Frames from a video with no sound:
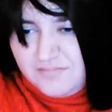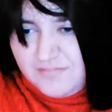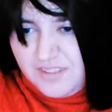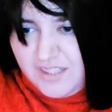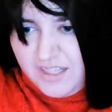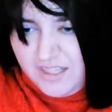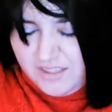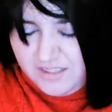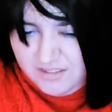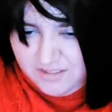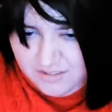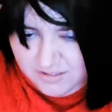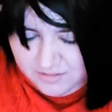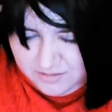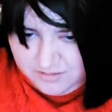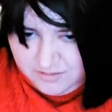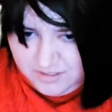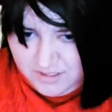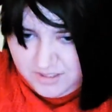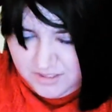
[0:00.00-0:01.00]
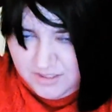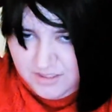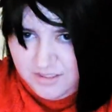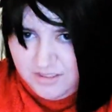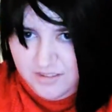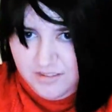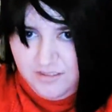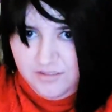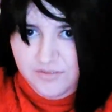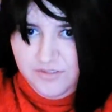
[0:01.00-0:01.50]
I don't. This
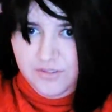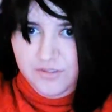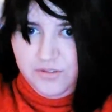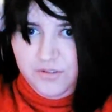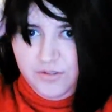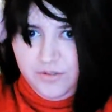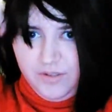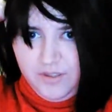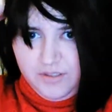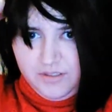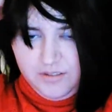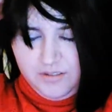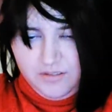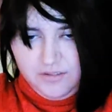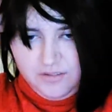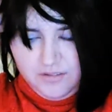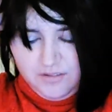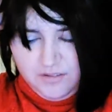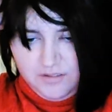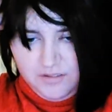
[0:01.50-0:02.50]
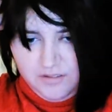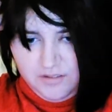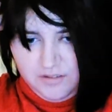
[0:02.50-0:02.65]
does not feel correct at all.